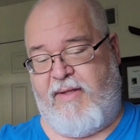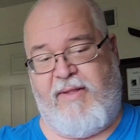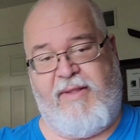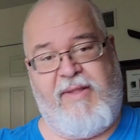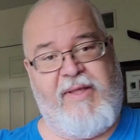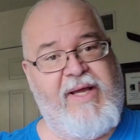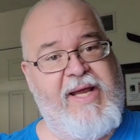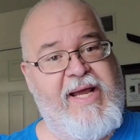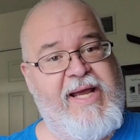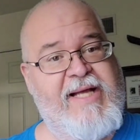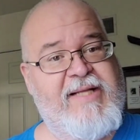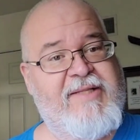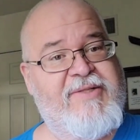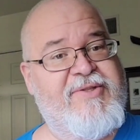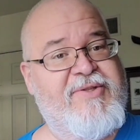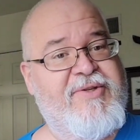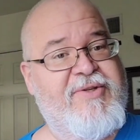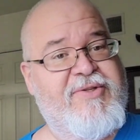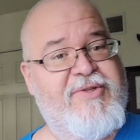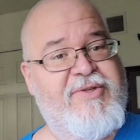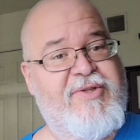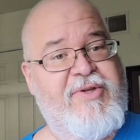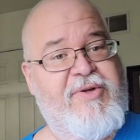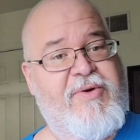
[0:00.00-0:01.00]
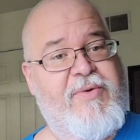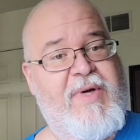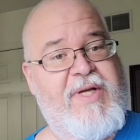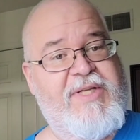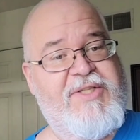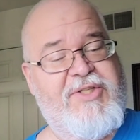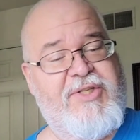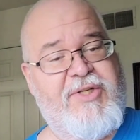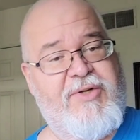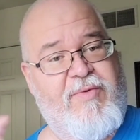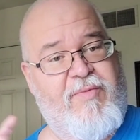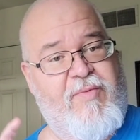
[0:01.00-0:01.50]
The answer to the
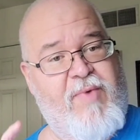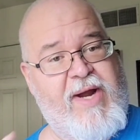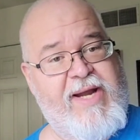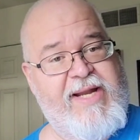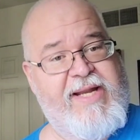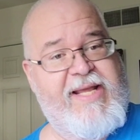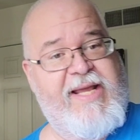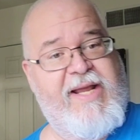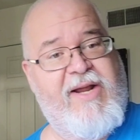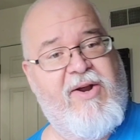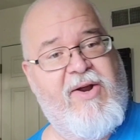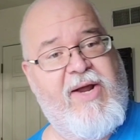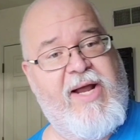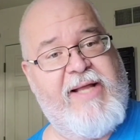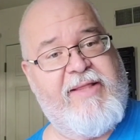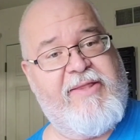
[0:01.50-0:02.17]
question right here